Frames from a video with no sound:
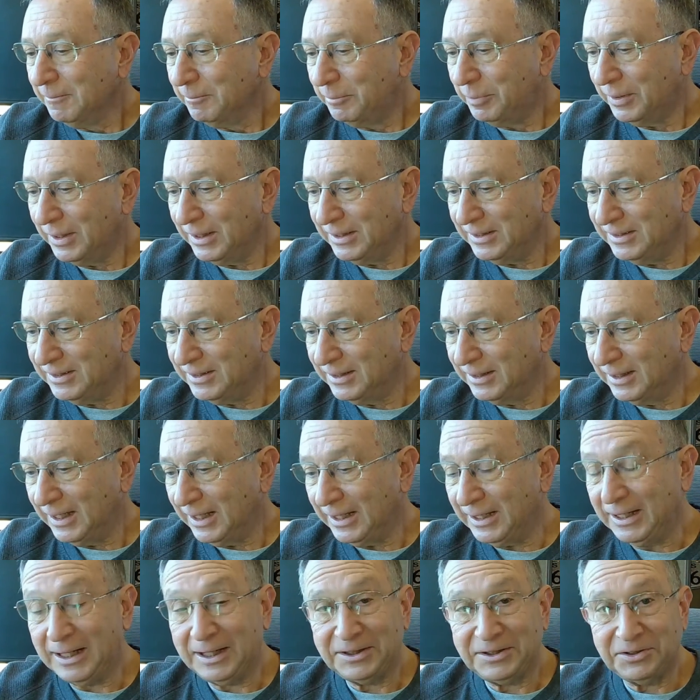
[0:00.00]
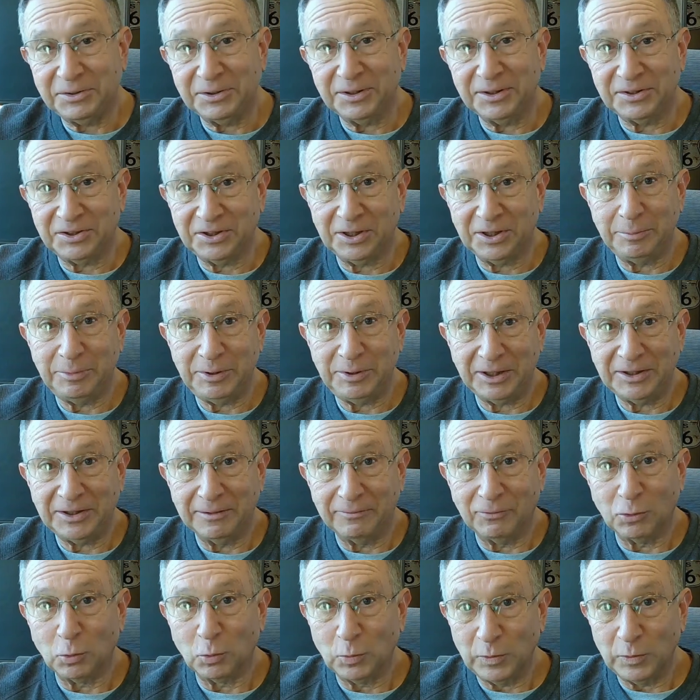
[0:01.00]
But, and that's a subject
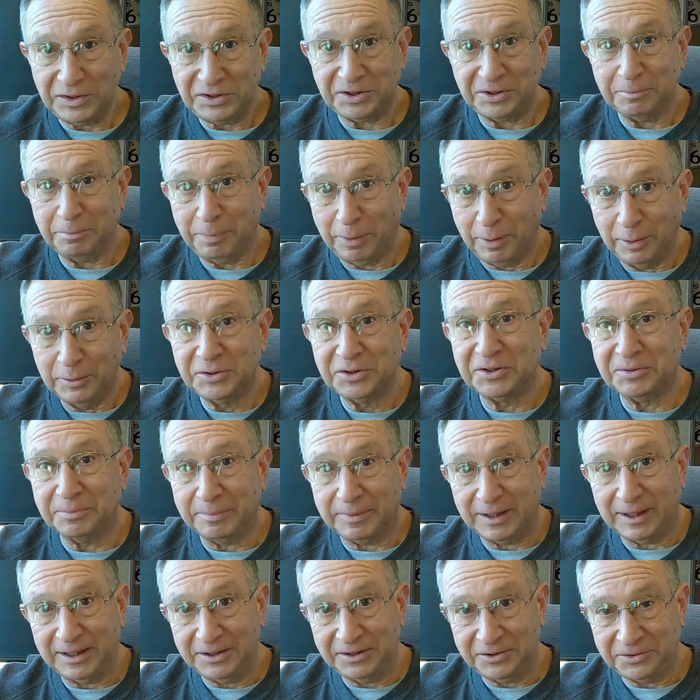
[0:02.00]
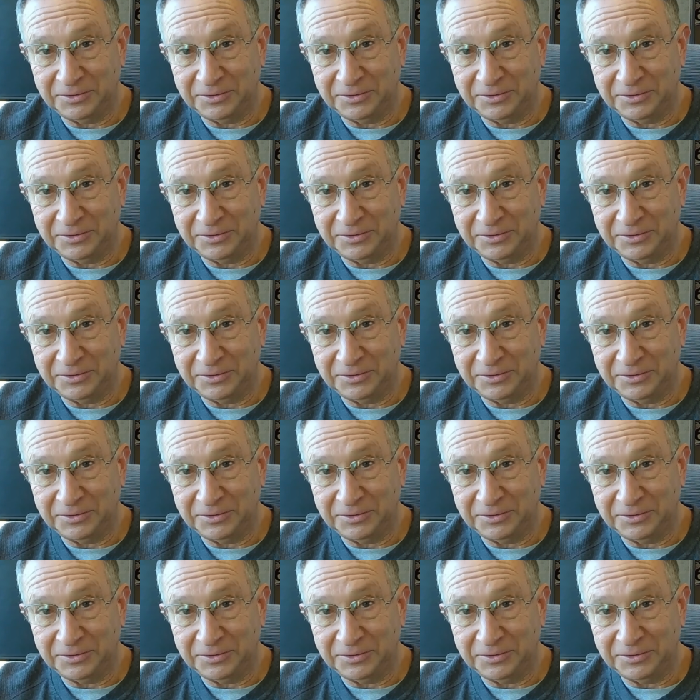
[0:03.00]
of a recent post of mine.